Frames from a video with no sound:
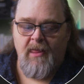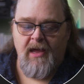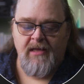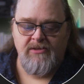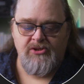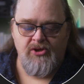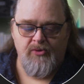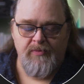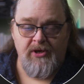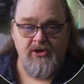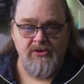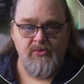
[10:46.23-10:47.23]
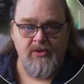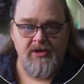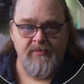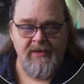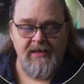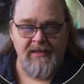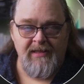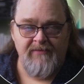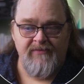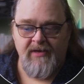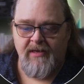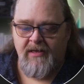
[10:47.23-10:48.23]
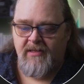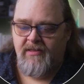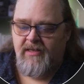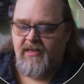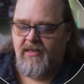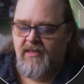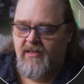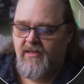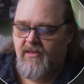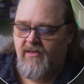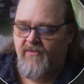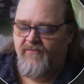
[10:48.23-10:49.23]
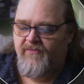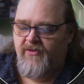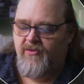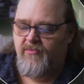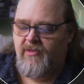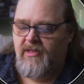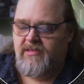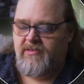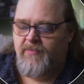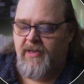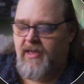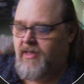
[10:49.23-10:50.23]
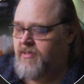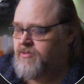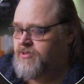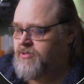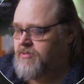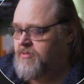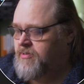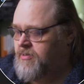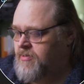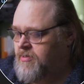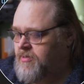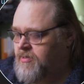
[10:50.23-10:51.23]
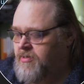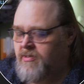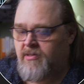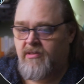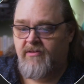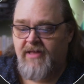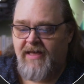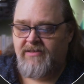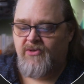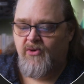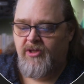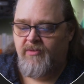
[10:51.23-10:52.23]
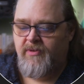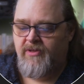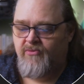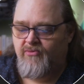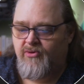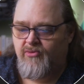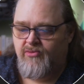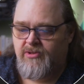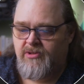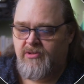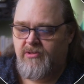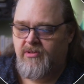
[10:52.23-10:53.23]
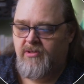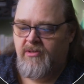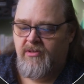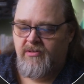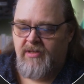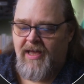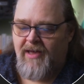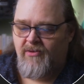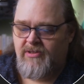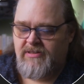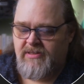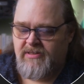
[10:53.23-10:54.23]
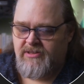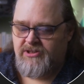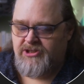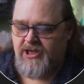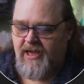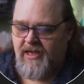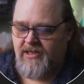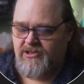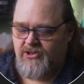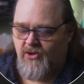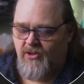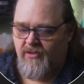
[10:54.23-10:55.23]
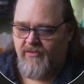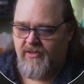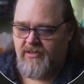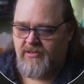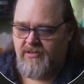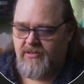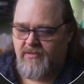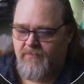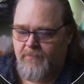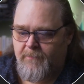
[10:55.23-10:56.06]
And so because we're going to be living in the film list page, that's going to be the root. Now, how does this change all of this?